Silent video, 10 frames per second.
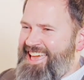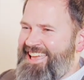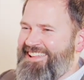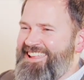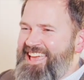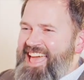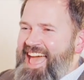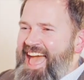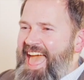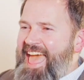And
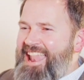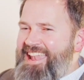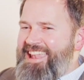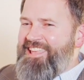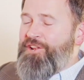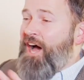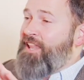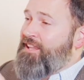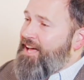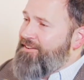I
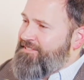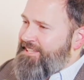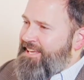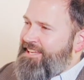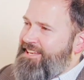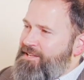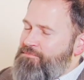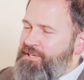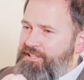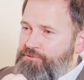loved it
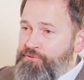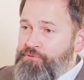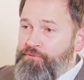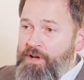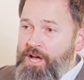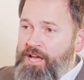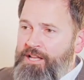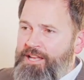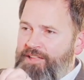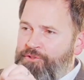because it was
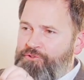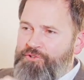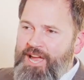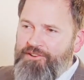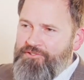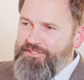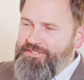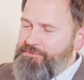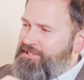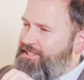fun. Those are actually
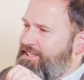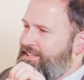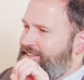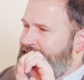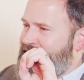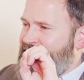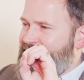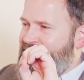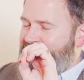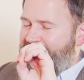some of the kids
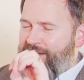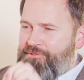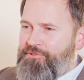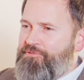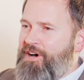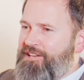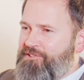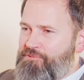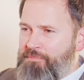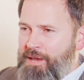that I have the
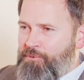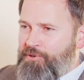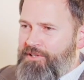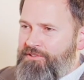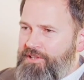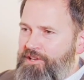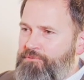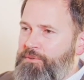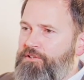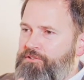fondest memories
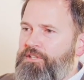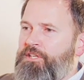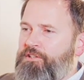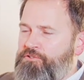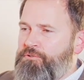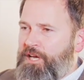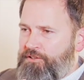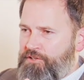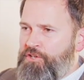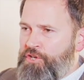of, because of the kids you
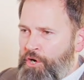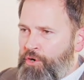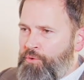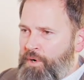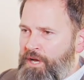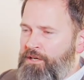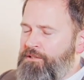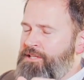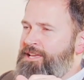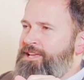got to know
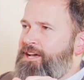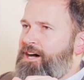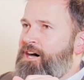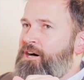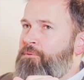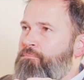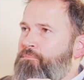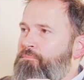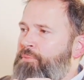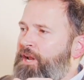well.
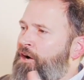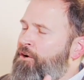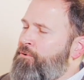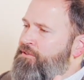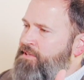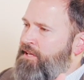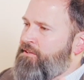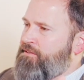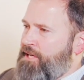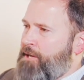But I always had
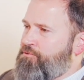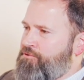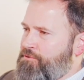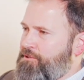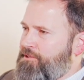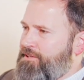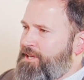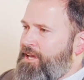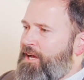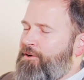to stop short.
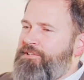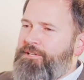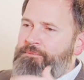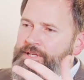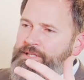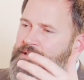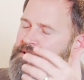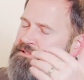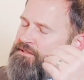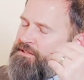I always had to be like,
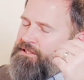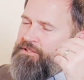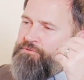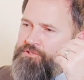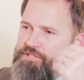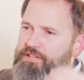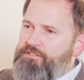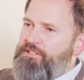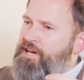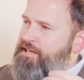listen, you
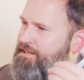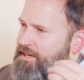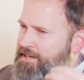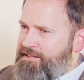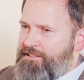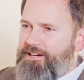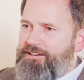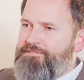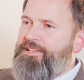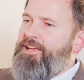just got to knock it
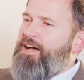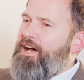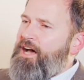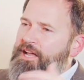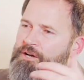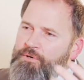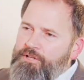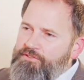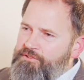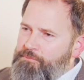off. I don't
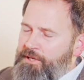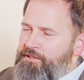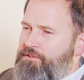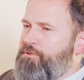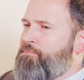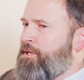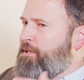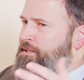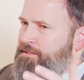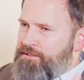want to suspend you,
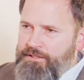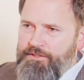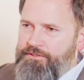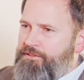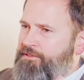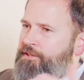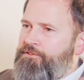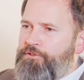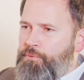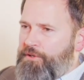but this
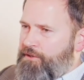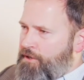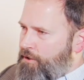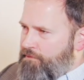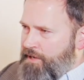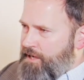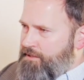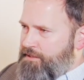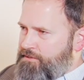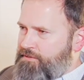is what the code of
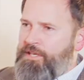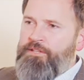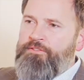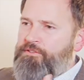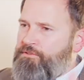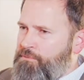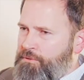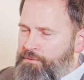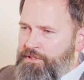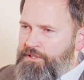conduct says. This is
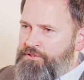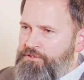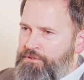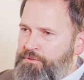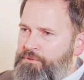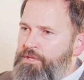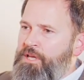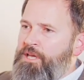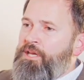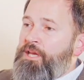what we're going to do.
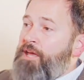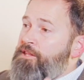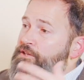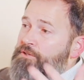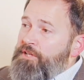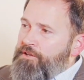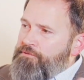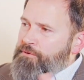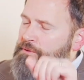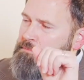And then you get on the
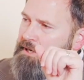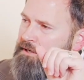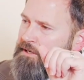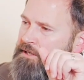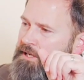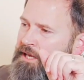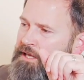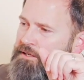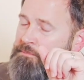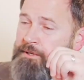phone with the parent,
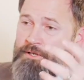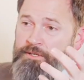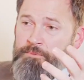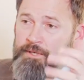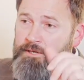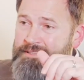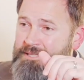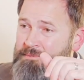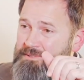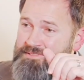and depending on the parent,
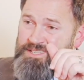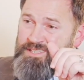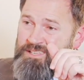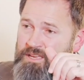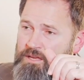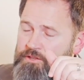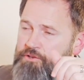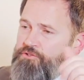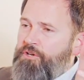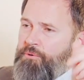they might say,
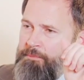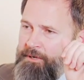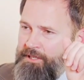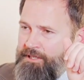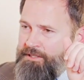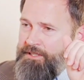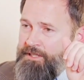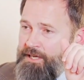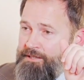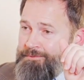there's no way my kid did
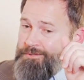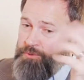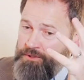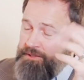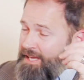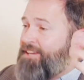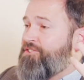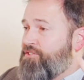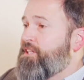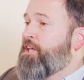that. I'm like, well,
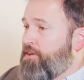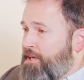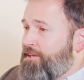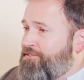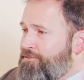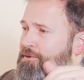actually there is.